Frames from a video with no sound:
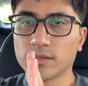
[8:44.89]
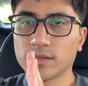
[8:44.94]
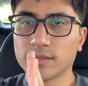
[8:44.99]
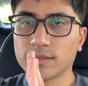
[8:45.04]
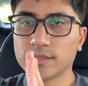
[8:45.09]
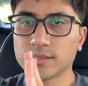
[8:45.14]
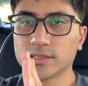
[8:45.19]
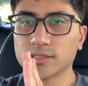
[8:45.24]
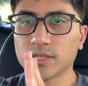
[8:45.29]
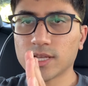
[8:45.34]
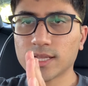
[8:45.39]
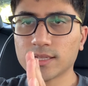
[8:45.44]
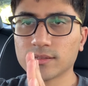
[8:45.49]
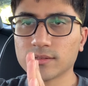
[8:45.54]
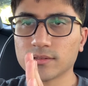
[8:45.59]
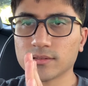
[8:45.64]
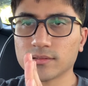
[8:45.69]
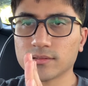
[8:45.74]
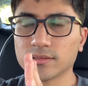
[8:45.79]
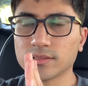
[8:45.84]
It's not
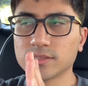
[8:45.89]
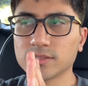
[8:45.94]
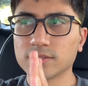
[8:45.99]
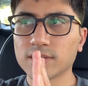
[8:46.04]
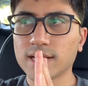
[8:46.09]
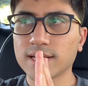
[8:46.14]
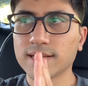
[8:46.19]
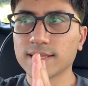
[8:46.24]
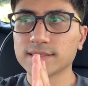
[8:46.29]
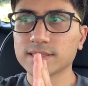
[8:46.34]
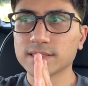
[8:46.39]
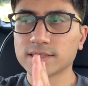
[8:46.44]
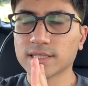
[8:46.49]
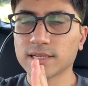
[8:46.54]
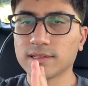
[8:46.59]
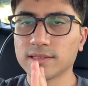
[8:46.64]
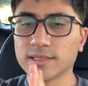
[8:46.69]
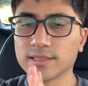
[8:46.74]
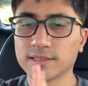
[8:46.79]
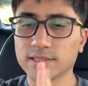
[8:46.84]

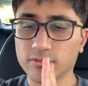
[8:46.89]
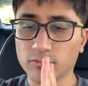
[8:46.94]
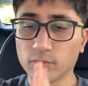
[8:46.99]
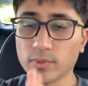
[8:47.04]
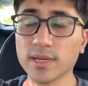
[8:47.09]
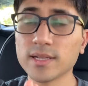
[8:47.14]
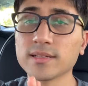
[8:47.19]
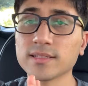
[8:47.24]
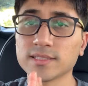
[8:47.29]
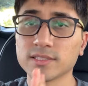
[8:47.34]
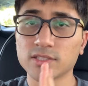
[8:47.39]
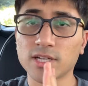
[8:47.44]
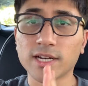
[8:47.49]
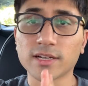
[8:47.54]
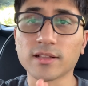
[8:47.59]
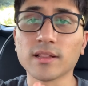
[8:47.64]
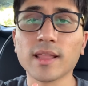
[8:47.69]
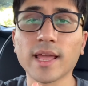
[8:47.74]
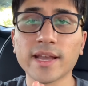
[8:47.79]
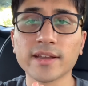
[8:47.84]
necessarily, the wheel is not
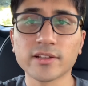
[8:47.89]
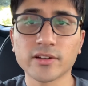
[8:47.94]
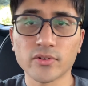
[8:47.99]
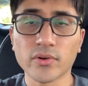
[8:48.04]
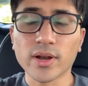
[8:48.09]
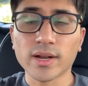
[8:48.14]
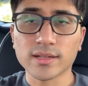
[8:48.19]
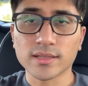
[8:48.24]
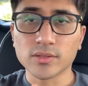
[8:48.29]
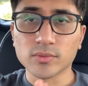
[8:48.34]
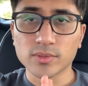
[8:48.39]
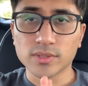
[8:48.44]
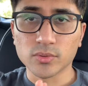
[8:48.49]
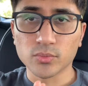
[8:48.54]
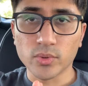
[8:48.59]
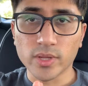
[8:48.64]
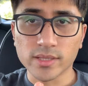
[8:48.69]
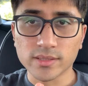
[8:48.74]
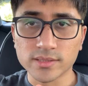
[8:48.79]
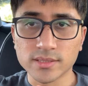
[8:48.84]
aligned correctly with the
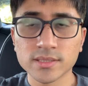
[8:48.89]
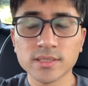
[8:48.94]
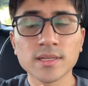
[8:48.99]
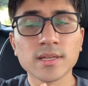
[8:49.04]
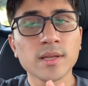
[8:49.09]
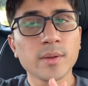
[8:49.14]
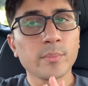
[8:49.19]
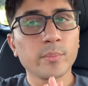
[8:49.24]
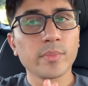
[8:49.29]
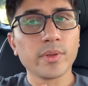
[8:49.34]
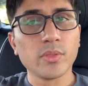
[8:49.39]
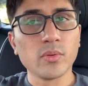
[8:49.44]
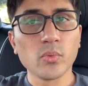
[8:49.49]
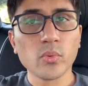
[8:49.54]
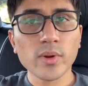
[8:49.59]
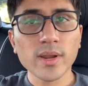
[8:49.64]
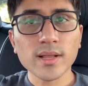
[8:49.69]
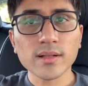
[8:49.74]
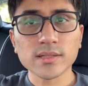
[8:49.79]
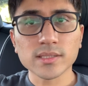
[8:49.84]
wheels, but the
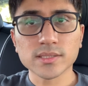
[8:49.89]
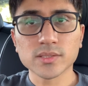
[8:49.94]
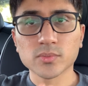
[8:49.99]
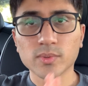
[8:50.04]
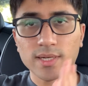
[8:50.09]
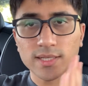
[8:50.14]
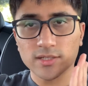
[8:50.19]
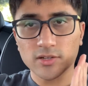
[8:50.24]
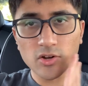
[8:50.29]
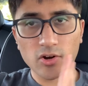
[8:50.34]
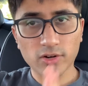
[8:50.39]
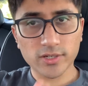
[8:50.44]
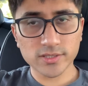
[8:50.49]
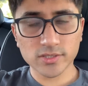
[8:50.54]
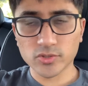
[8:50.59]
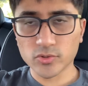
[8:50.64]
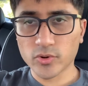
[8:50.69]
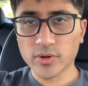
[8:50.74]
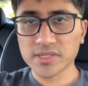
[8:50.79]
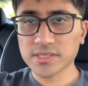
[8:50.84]
wheels, when the car is
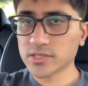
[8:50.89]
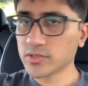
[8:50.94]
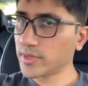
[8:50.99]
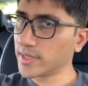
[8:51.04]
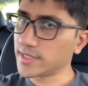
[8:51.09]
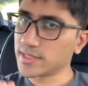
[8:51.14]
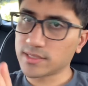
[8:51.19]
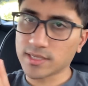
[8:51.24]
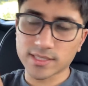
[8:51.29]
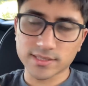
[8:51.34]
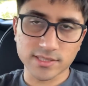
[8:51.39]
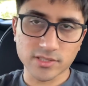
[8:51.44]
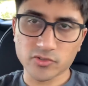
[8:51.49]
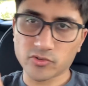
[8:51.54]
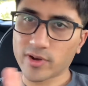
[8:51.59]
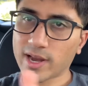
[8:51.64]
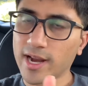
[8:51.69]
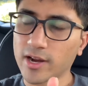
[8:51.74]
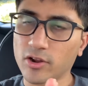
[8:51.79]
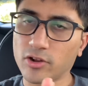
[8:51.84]
going straight, it doesn't
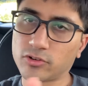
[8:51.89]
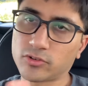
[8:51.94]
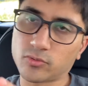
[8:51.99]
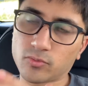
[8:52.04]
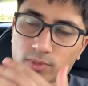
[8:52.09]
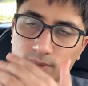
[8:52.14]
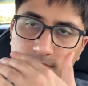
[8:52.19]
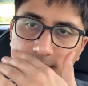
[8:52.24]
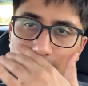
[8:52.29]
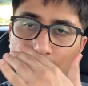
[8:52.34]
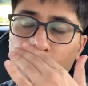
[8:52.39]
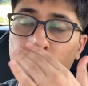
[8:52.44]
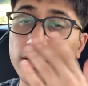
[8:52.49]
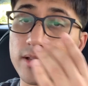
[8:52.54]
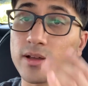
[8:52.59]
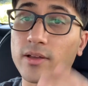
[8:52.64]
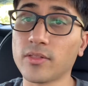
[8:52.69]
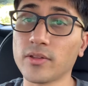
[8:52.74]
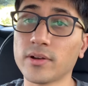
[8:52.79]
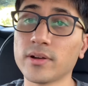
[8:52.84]
drag onto one side or the
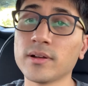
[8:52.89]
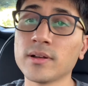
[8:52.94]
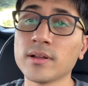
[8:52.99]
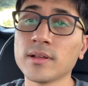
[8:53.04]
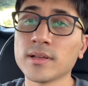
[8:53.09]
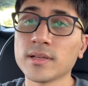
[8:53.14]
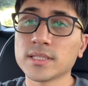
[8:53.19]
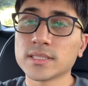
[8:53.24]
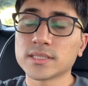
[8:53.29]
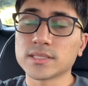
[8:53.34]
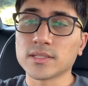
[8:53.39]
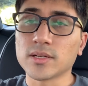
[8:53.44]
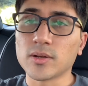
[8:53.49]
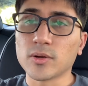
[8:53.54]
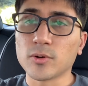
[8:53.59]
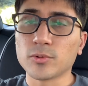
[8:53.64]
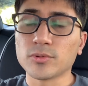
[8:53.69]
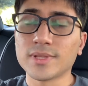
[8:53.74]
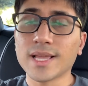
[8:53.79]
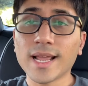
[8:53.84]
other.
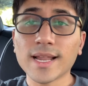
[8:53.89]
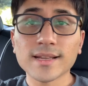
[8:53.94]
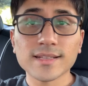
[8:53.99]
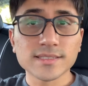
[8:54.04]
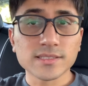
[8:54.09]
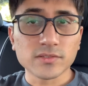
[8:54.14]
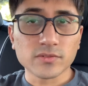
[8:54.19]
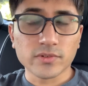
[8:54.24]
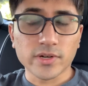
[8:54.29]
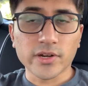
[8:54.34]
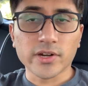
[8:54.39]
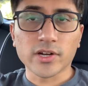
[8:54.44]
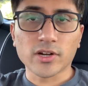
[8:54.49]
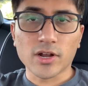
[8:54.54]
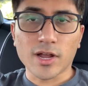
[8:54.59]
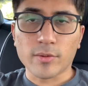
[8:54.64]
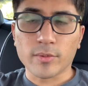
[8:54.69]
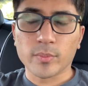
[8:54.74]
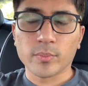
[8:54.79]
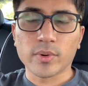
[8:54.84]
So that is a very
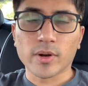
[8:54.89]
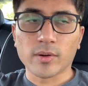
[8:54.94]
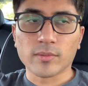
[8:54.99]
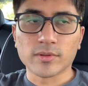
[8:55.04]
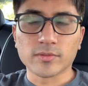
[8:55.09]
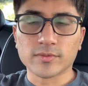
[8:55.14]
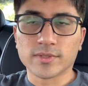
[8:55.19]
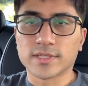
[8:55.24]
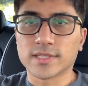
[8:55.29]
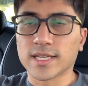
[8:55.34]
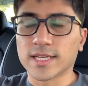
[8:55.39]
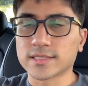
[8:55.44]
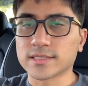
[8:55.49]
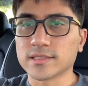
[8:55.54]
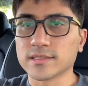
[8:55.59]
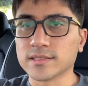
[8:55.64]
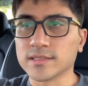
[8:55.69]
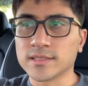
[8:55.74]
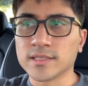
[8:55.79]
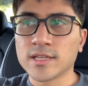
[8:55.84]
common problem with
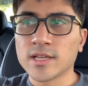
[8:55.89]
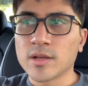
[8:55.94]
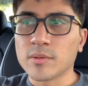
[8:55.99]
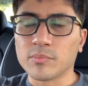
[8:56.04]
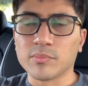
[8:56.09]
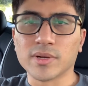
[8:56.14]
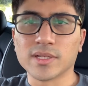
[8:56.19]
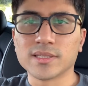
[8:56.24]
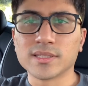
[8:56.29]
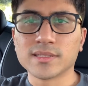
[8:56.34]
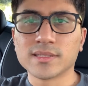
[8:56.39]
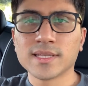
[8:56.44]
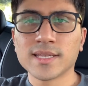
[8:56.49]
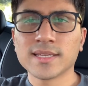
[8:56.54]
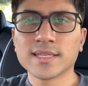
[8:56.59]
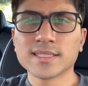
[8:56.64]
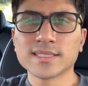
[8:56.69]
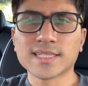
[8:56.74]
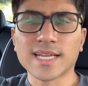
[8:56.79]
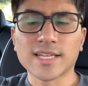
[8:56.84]
Teslas. But the thing
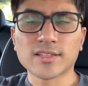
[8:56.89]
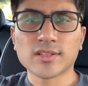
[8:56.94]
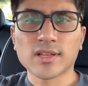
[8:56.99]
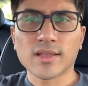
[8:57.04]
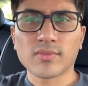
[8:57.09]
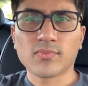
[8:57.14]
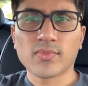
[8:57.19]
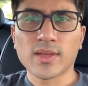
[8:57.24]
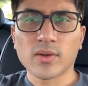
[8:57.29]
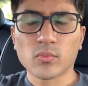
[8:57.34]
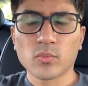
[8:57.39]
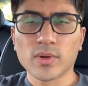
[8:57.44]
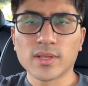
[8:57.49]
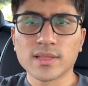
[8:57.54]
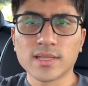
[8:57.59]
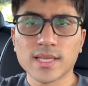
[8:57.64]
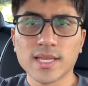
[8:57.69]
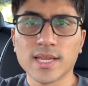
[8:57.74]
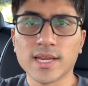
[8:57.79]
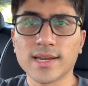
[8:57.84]
is, I thought that when
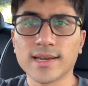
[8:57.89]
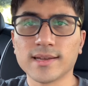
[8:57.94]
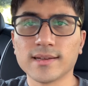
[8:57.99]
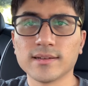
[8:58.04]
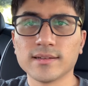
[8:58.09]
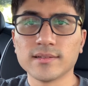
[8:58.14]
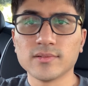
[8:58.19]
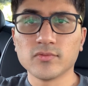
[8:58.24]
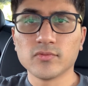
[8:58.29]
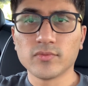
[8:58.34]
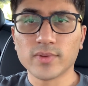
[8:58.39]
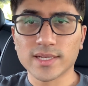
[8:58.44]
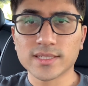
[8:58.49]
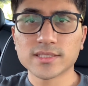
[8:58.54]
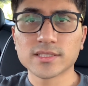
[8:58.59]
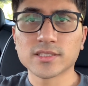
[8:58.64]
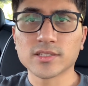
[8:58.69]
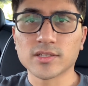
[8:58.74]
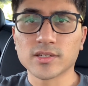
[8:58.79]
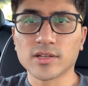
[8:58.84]
they fix
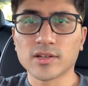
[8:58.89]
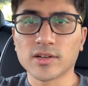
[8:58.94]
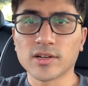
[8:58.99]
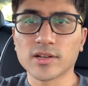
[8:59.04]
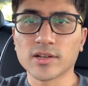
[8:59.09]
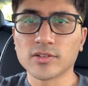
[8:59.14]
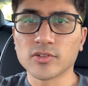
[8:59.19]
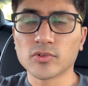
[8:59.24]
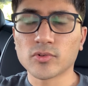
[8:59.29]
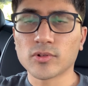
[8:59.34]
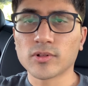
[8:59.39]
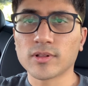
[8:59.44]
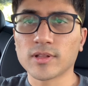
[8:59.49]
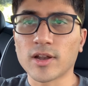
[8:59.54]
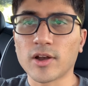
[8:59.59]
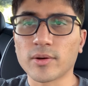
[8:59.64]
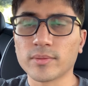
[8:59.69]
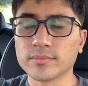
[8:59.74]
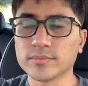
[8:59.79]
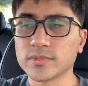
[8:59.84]
the control
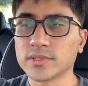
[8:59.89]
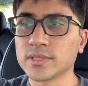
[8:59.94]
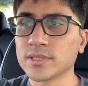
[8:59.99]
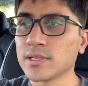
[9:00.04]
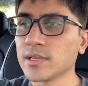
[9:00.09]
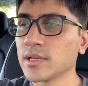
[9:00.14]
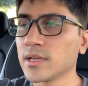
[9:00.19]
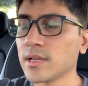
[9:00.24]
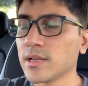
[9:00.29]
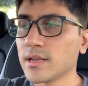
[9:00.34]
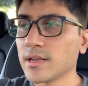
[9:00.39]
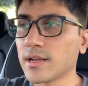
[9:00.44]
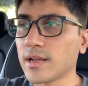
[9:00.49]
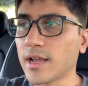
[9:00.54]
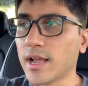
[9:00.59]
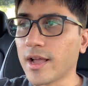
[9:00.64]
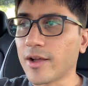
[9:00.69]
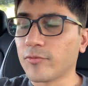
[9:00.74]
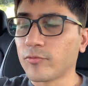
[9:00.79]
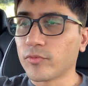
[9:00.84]
arms
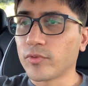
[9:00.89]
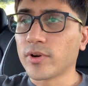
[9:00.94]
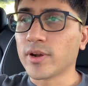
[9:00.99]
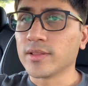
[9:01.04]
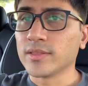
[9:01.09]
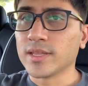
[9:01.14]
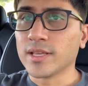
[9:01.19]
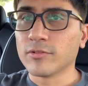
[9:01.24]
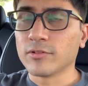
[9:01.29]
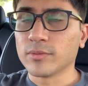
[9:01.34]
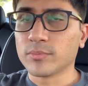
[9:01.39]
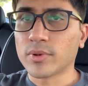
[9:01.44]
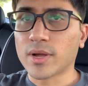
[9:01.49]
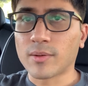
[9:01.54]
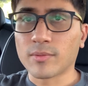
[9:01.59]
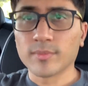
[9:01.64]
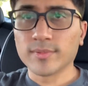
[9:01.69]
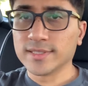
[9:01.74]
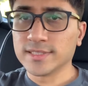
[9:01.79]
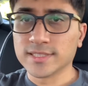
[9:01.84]
up front, they will
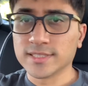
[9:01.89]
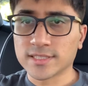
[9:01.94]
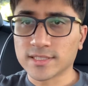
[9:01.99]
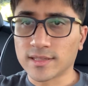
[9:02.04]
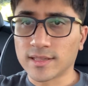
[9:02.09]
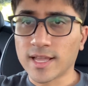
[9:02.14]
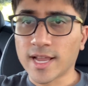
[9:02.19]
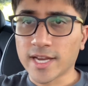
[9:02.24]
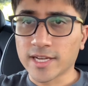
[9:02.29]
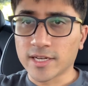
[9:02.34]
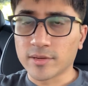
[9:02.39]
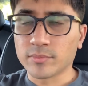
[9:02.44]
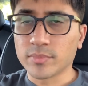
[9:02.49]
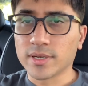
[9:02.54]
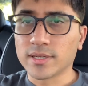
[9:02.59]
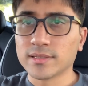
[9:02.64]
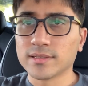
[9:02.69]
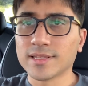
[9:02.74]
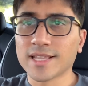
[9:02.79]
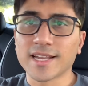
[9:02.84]
probably just align it, but
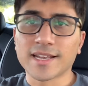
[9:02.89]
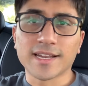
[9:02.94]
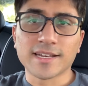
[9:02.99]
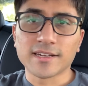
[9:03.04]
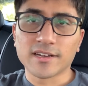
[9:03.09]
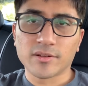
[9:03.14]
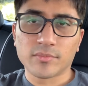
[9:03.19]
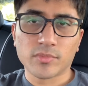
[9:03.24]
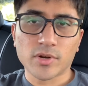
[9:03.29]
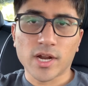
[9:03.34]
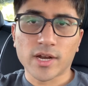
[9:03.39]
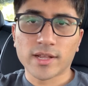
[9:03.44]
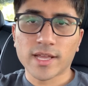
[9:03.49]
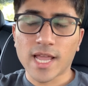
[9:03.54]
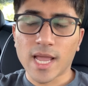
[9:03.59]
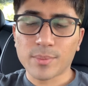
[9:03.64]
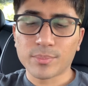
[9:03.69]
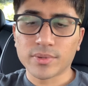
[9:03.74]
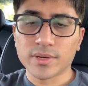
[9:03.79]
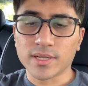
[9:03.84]
that ended up not
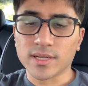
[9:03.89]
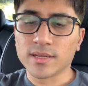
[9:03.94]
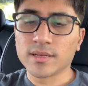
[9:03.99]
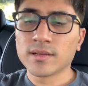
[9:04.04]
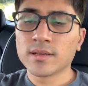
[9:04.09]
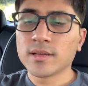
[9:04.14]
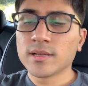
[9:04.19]
happening.